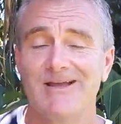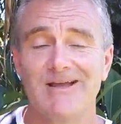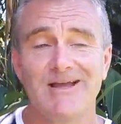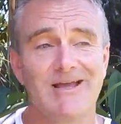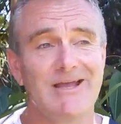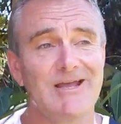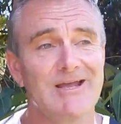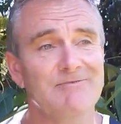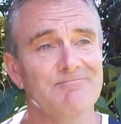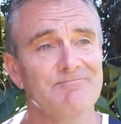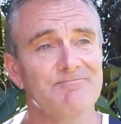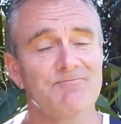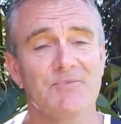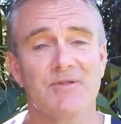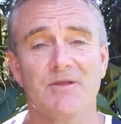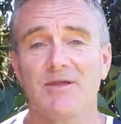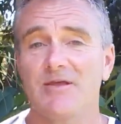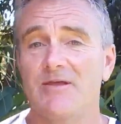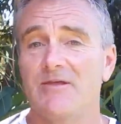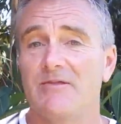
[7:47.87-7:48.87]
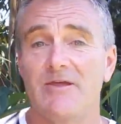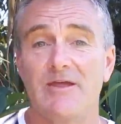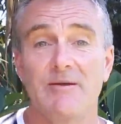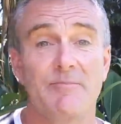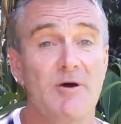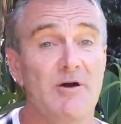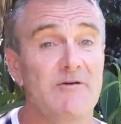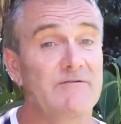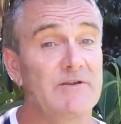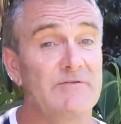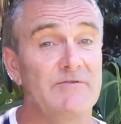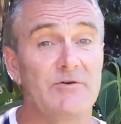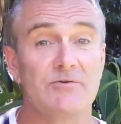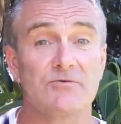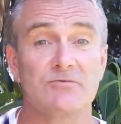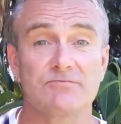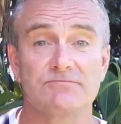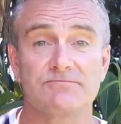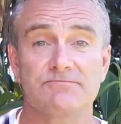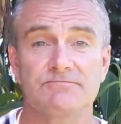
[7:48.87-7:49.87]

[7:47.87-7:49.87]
and they're both difficult,